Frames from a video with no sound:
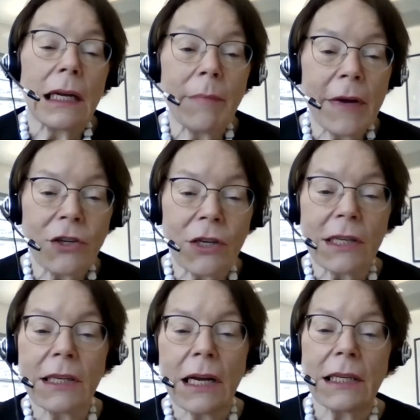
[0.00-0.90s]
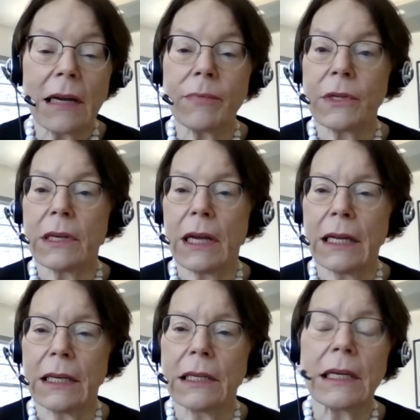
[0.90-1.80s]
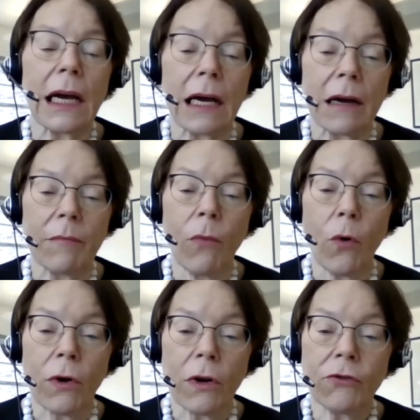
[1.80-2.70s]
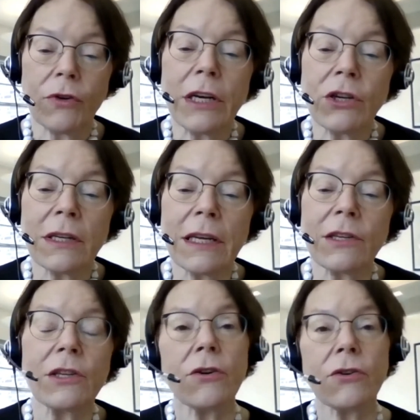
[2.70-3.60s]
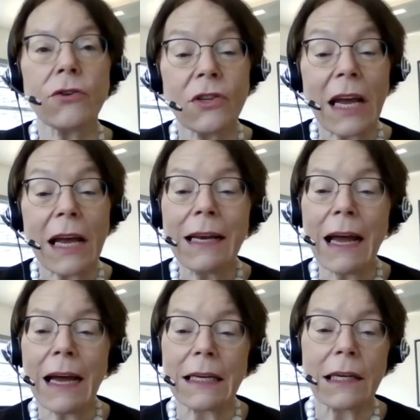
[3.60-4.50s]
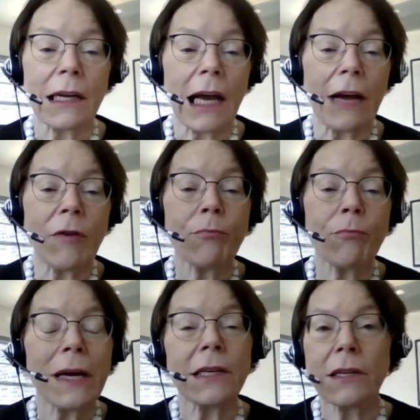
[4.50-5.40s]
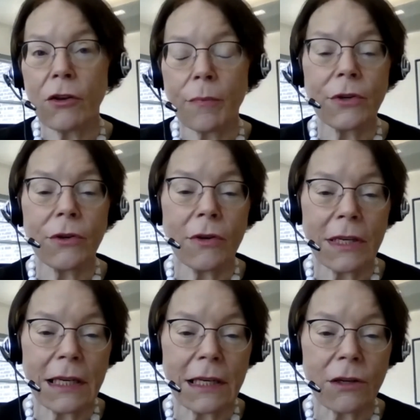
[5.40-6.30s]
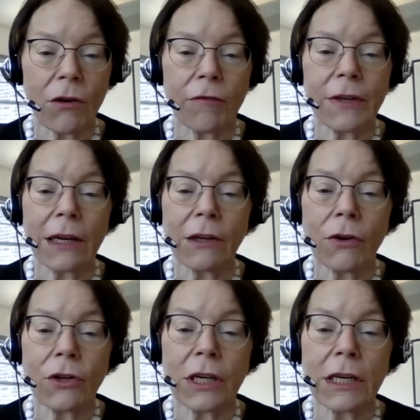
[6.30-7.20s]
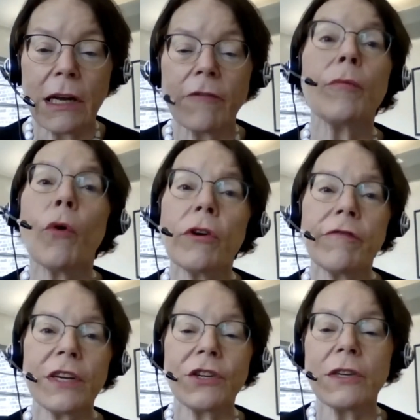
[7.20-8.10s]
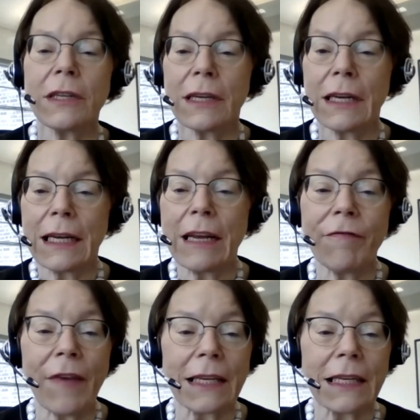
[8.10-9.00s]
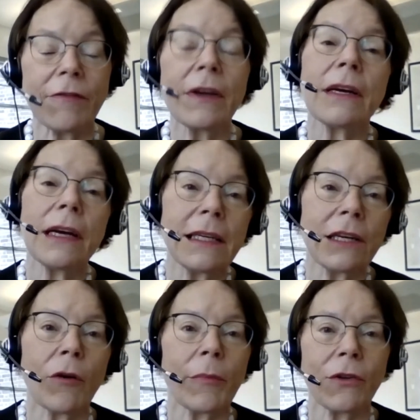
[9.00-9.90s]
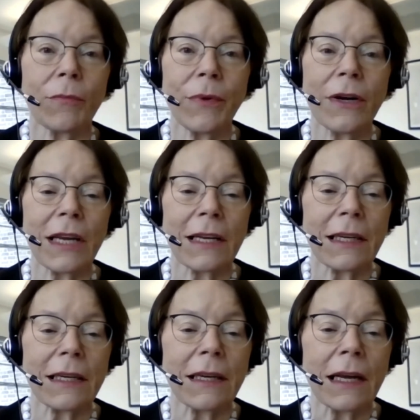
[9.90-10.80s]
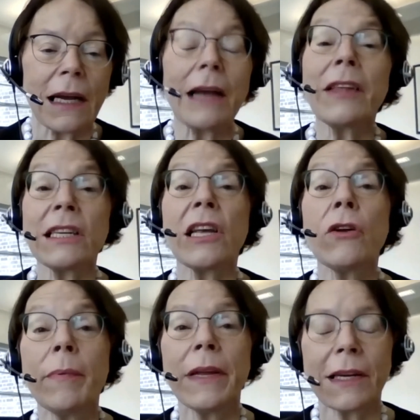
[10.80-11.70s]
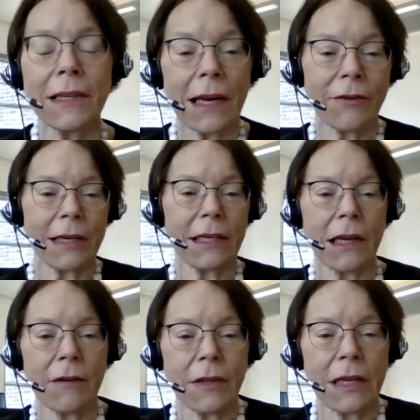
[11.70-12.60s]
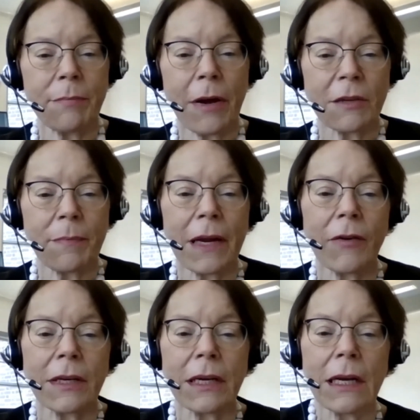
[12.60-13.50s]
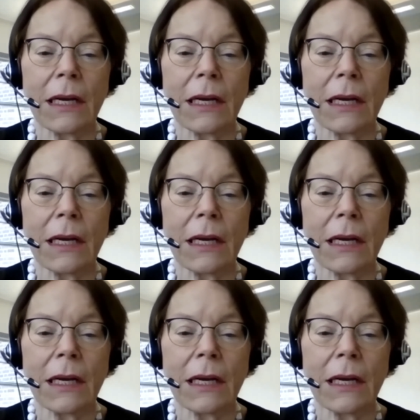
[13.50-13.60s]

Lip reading: Emerging startups and more traditional institutions alike have embraced the opportunities of technology for more efficient, effective, and economical processes. And that has only been accelerated over this past period.